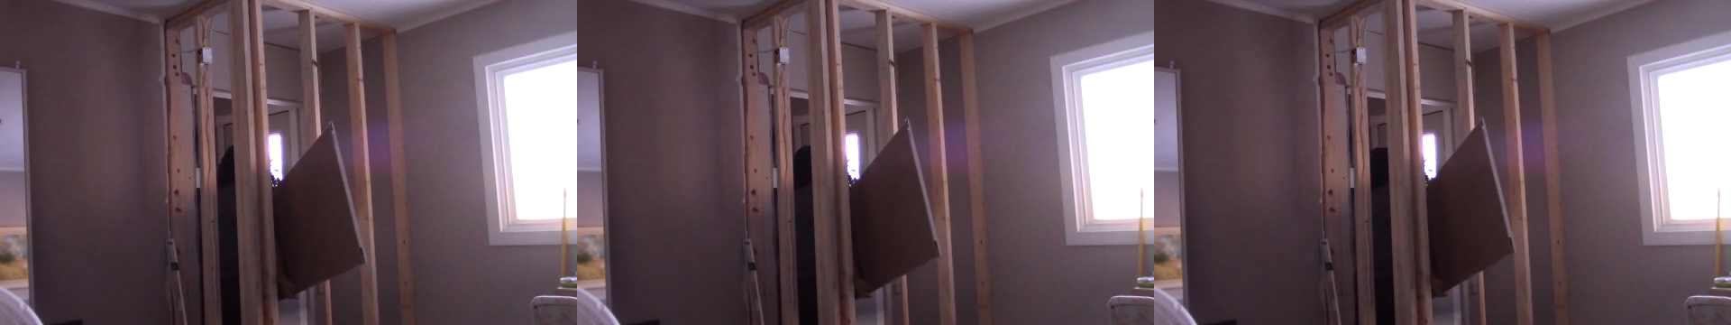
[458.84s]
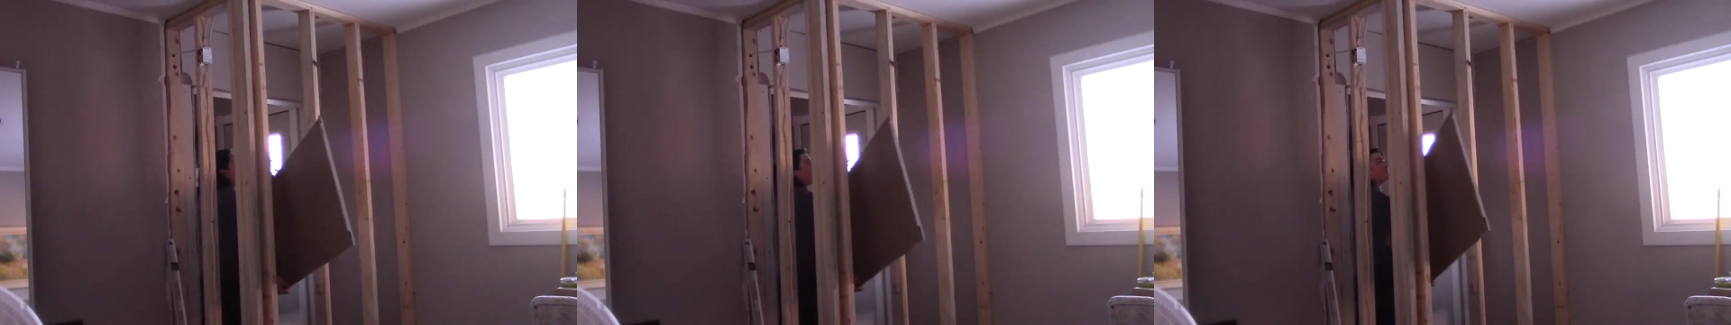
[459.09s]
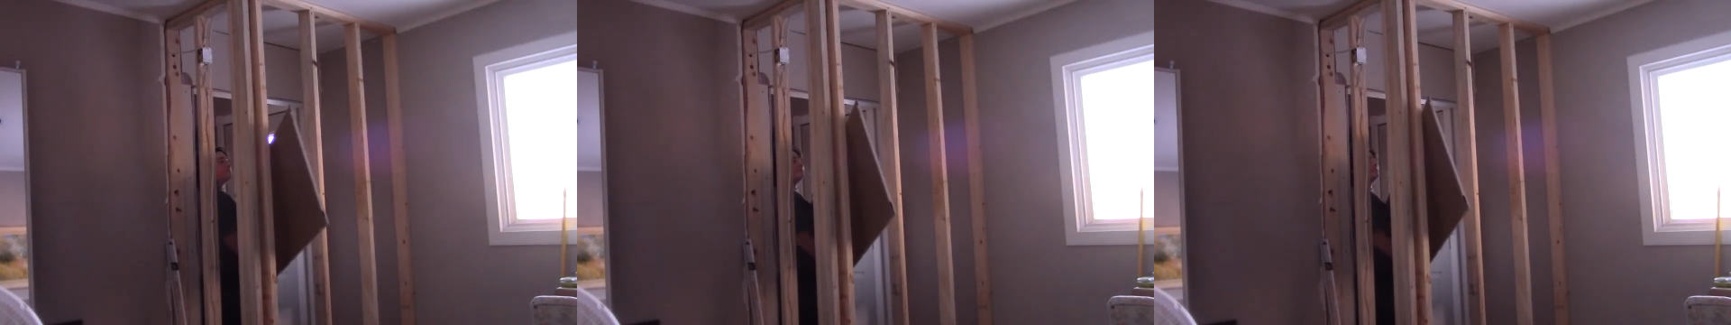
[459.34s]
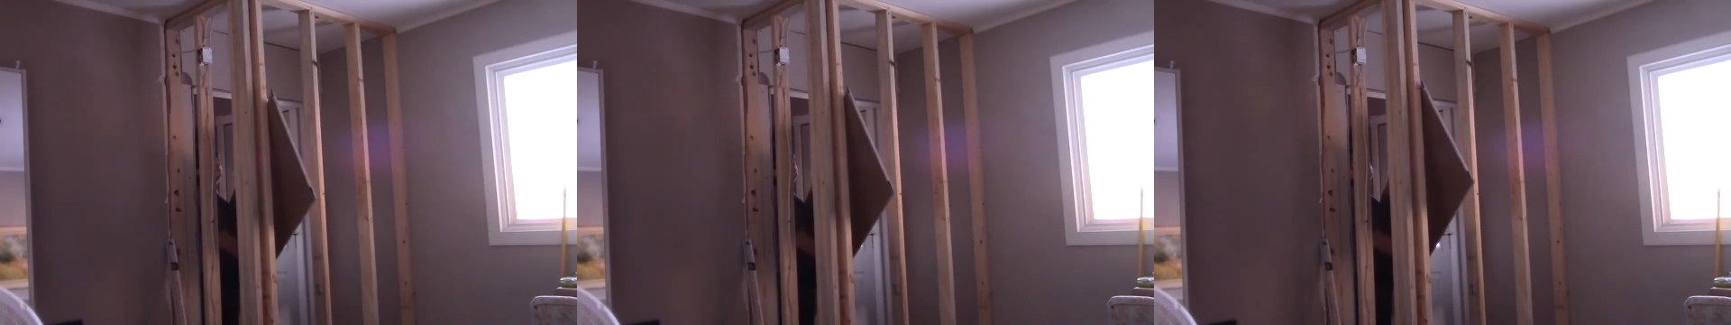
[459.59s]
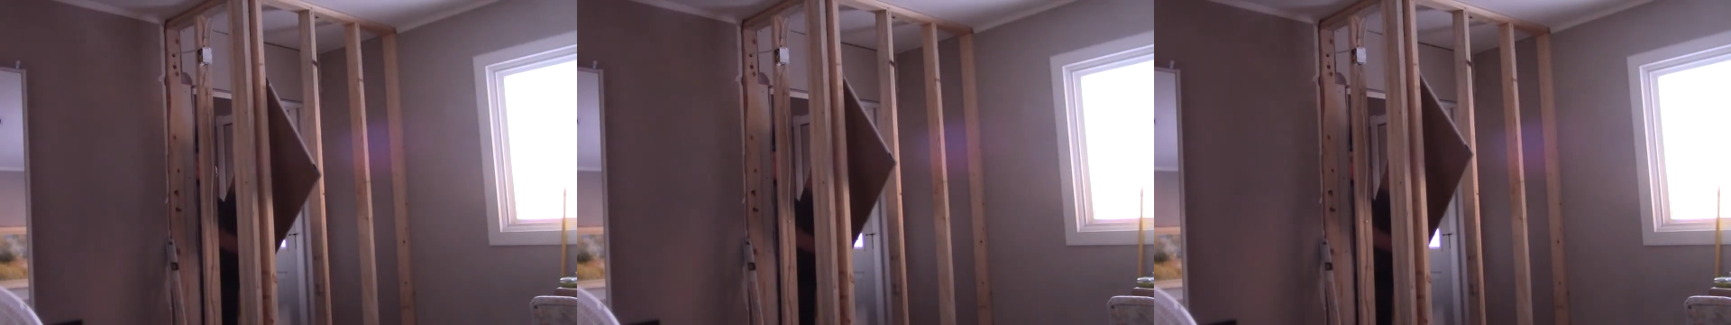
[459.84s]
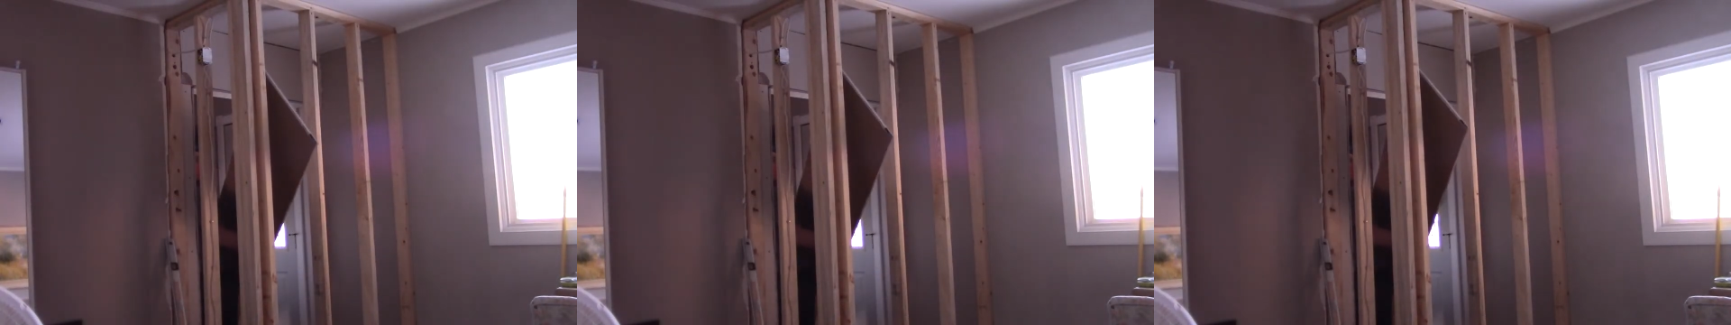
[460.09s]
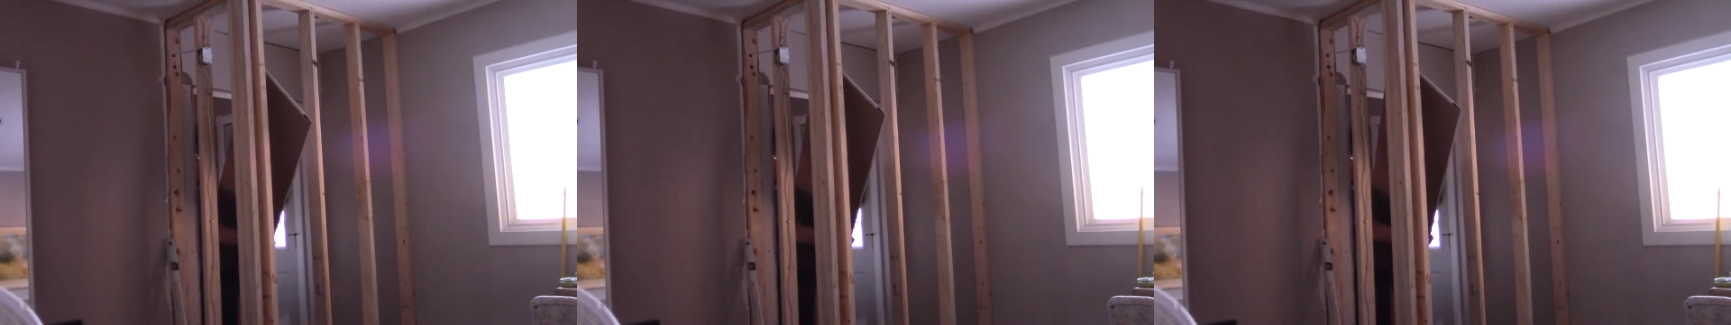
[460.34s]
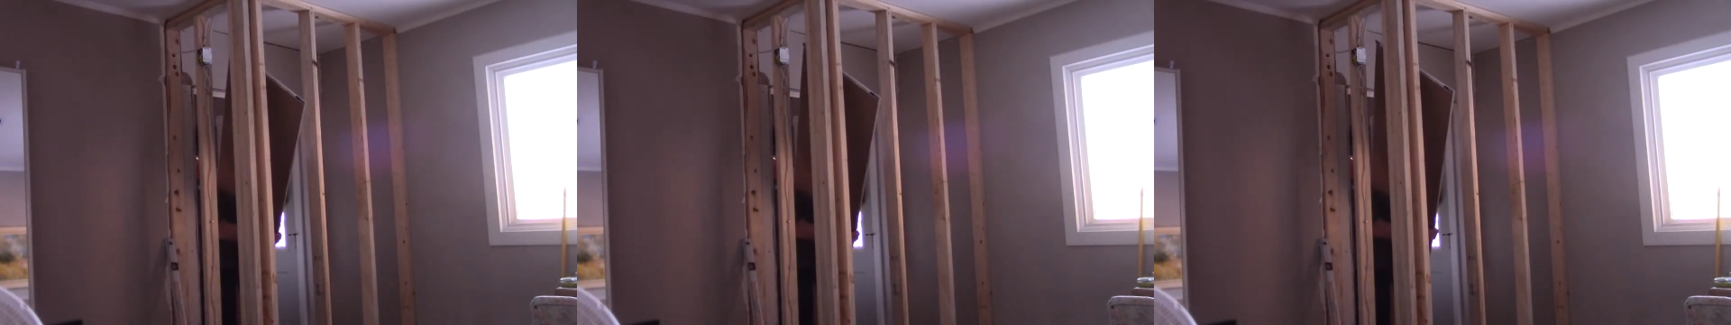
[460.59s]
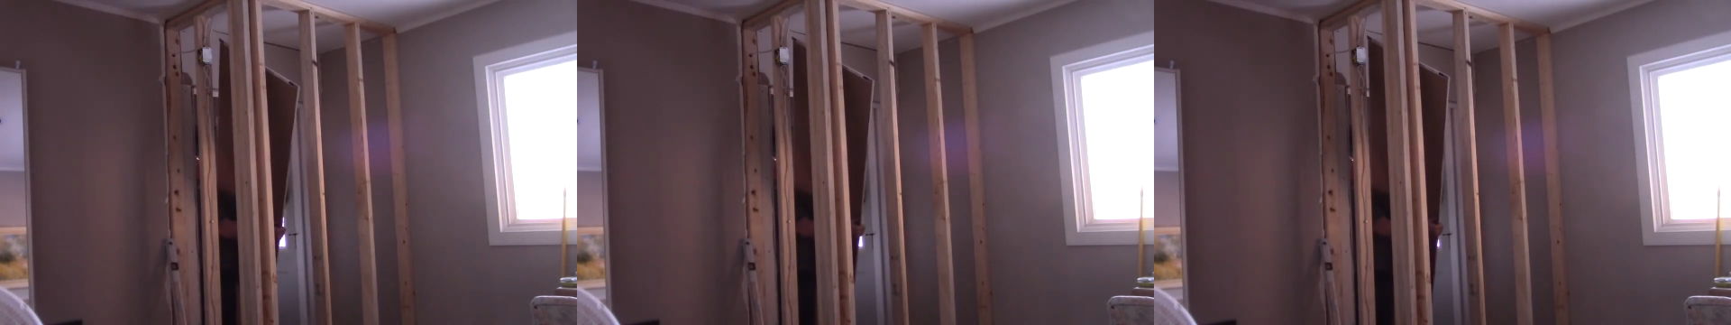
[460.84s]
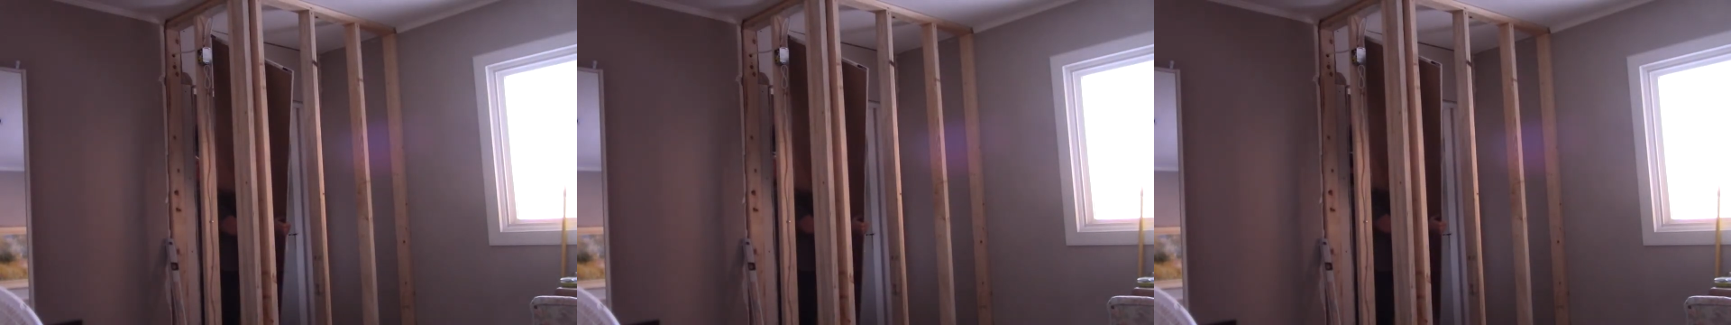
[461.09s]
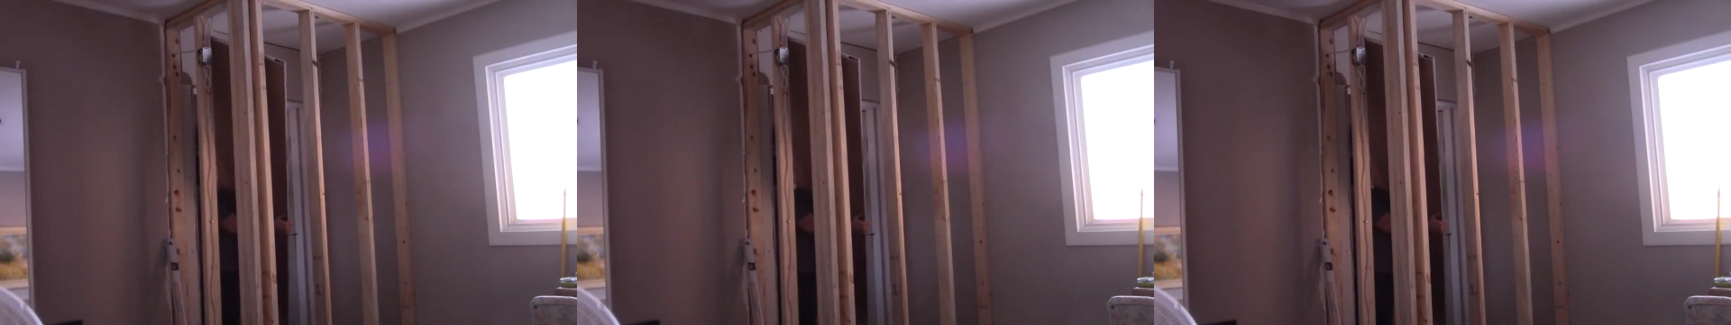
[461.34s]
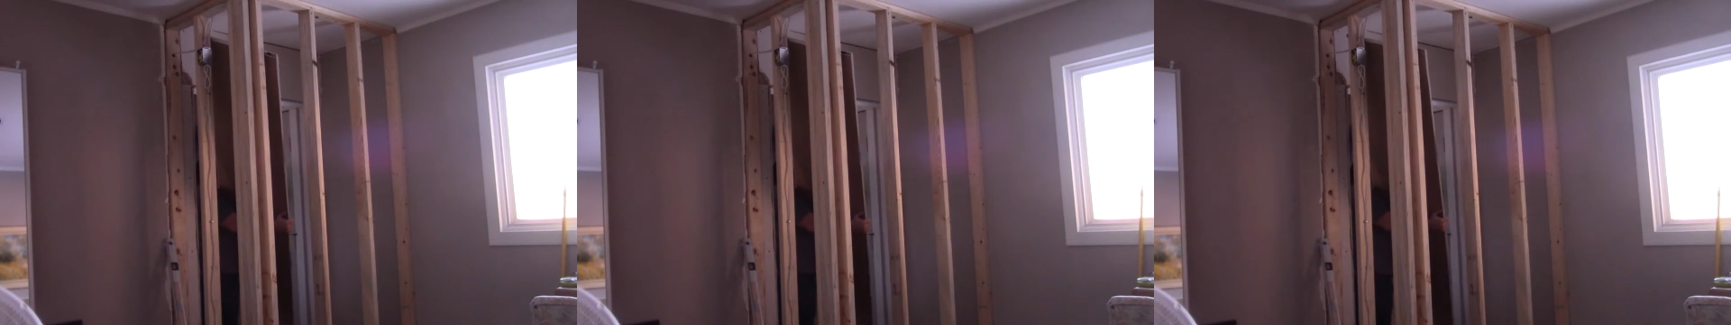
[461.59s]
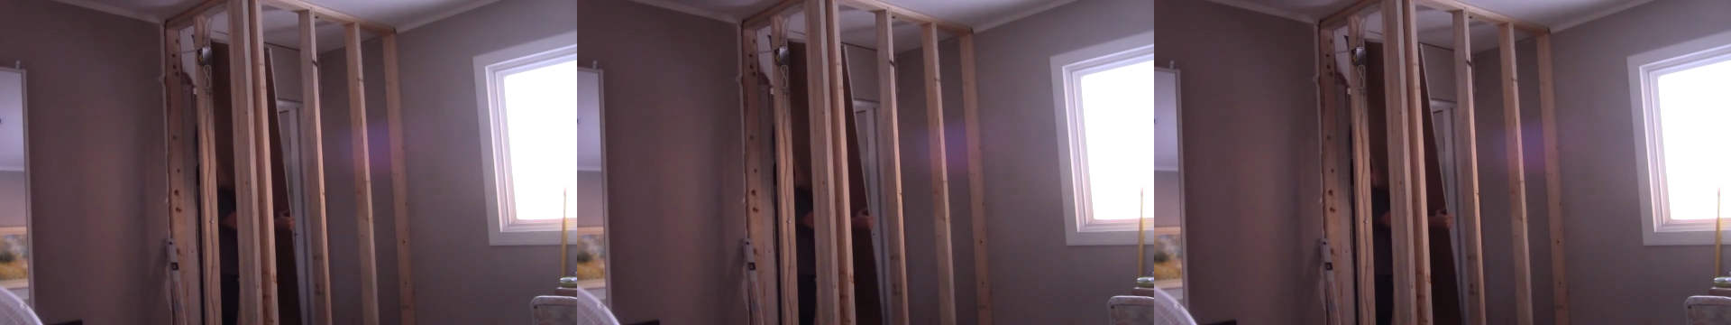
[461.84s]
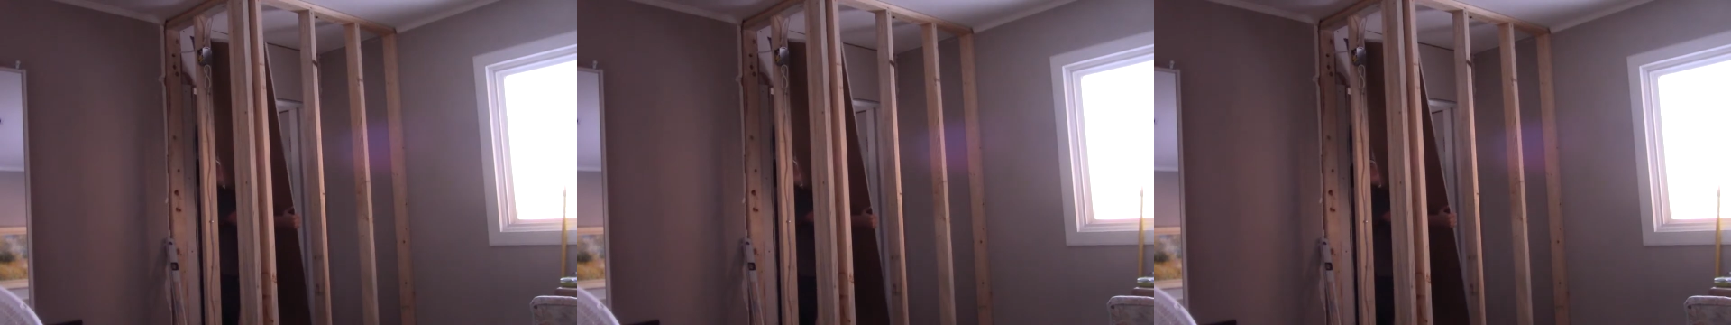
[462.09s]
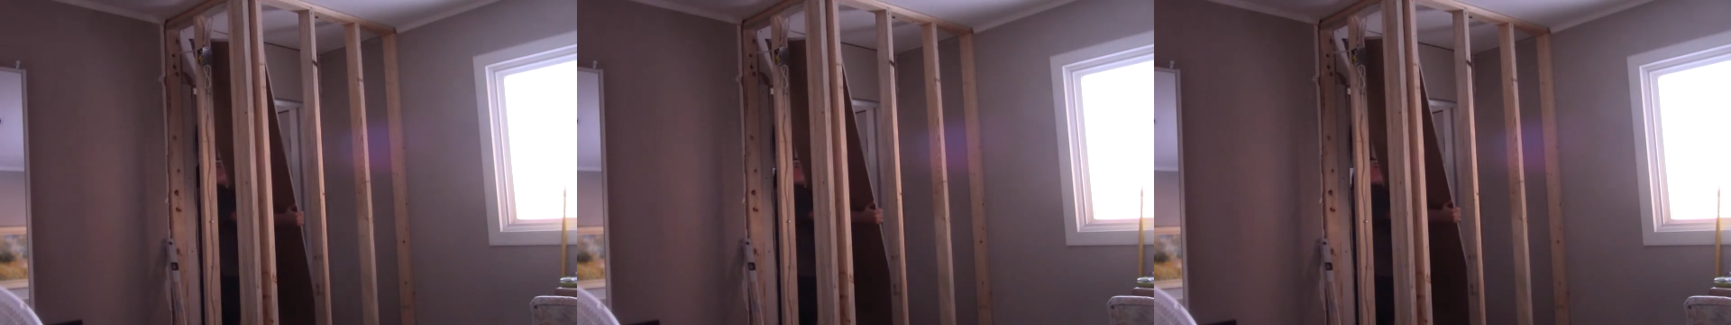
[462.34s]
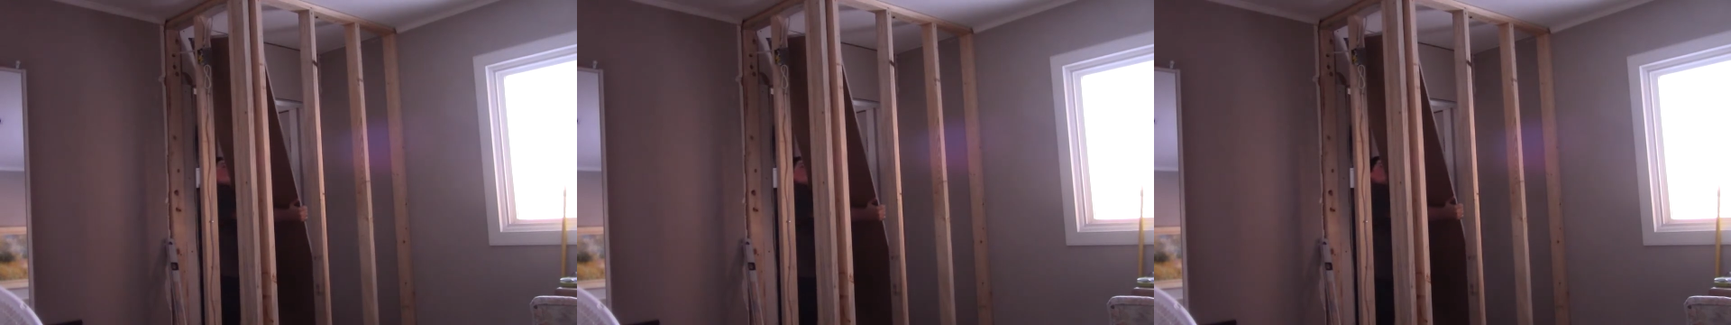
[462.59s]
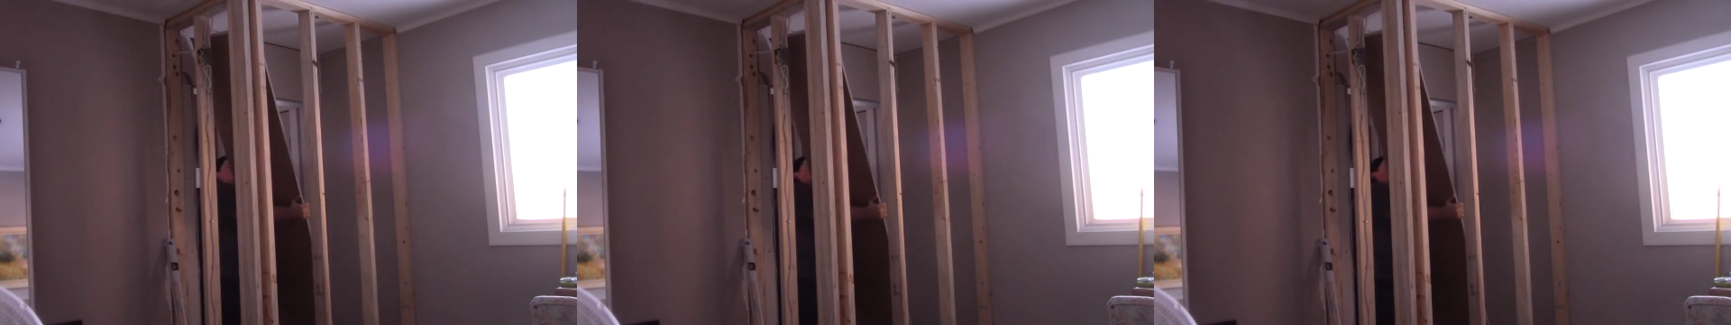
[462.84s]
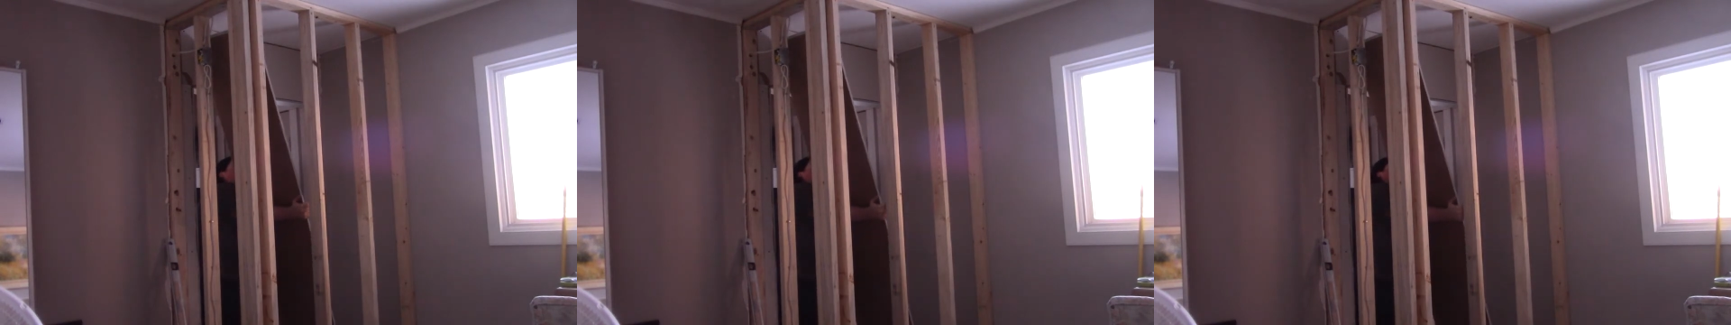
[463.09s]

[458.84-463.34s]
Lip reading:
(no speaker visible)